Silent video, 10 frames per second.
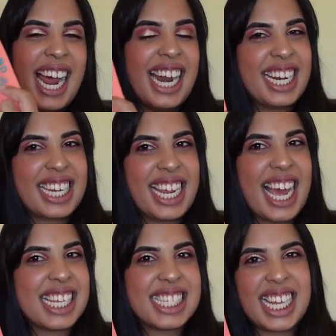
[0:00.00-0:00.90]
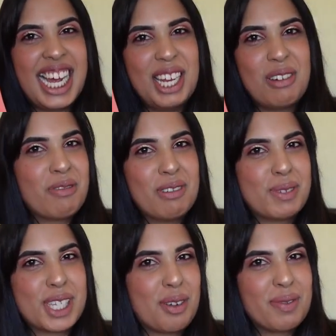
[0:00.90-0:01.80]
And yes, I love them
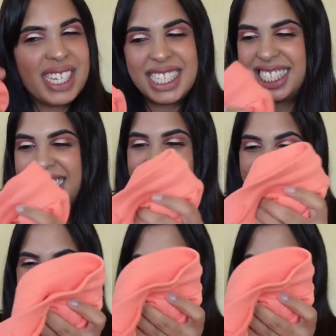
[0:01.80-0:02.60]
so much.